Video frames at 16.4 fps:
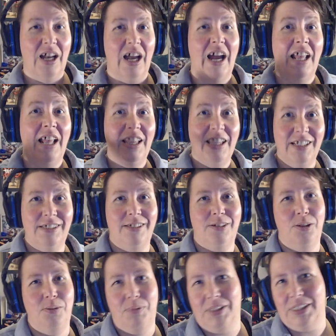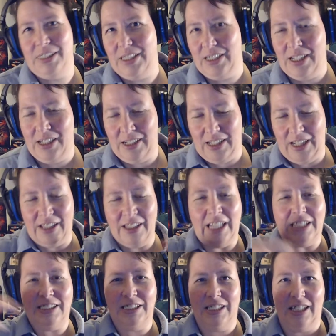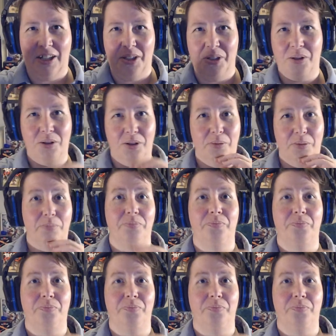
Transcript: and this group is and that's the other group.